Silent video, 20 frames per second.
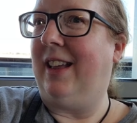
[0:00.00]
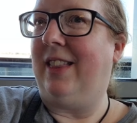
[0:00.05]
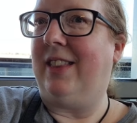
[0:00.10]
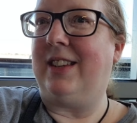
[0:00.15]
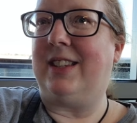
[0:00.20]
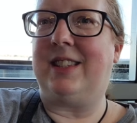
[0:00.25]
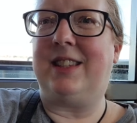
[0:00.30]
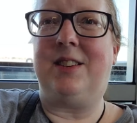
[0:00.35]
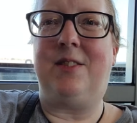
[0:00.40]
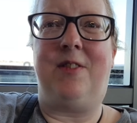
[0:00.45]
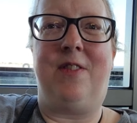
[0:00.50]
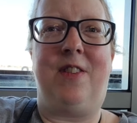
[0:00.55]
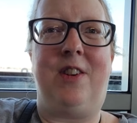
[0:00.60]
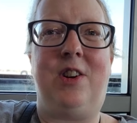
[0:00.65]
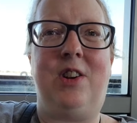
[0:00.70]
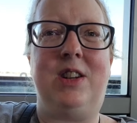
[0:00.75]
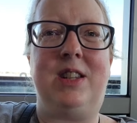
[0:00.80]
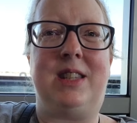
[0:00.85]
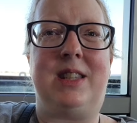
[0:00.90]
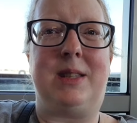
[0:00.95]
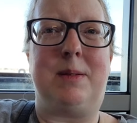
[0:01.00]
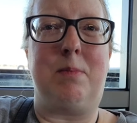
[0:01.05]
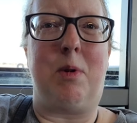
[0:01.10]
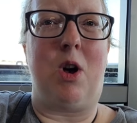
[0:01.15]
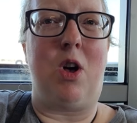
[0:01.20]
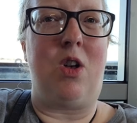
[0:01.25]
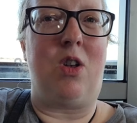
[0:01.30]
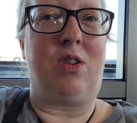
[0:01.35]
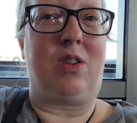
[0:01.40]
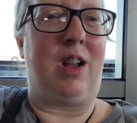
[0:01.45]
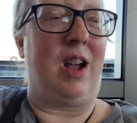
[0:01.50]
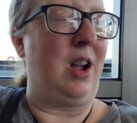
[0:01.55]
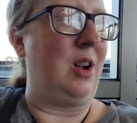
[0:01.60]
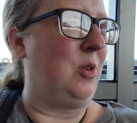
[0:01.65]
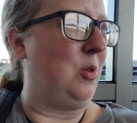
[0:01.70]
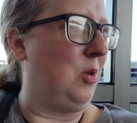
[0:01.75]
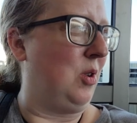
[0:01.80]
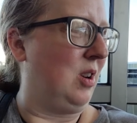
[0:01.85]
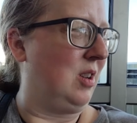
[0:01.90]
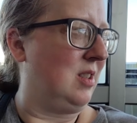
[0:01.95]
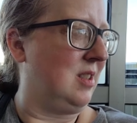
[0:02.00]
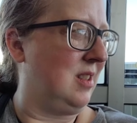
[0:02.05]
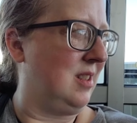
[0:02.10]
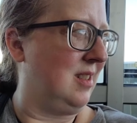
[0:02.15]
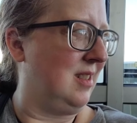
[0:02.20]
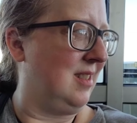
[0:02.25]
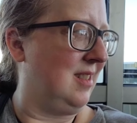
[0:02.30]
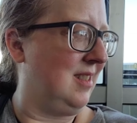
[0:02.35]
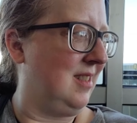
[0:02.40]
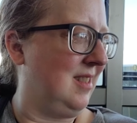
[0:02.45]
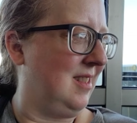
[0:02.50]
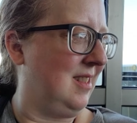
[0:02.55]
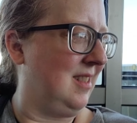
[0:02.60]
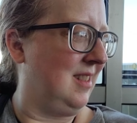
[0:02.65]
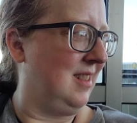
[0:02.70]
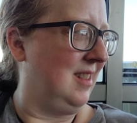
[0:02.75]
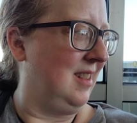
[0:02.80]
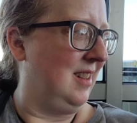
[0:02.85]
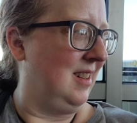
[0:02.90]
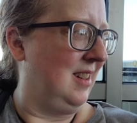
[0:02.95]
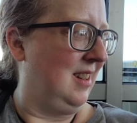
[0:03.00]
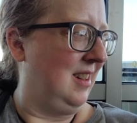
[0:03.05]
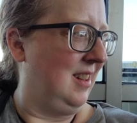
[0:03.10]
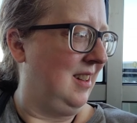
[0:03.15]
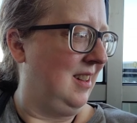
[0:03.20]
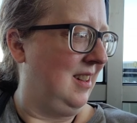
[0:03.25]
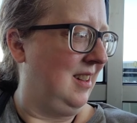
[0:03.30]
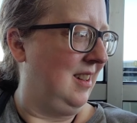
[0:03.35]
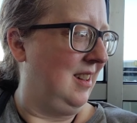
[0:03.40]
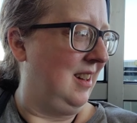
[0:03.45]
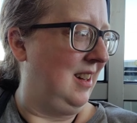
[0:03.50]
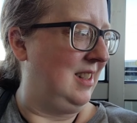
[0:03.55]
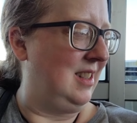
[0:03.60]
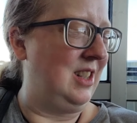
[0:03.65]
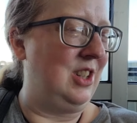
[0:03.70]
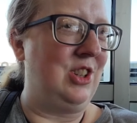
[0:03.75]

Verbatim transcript: This is a very small concourse. Is it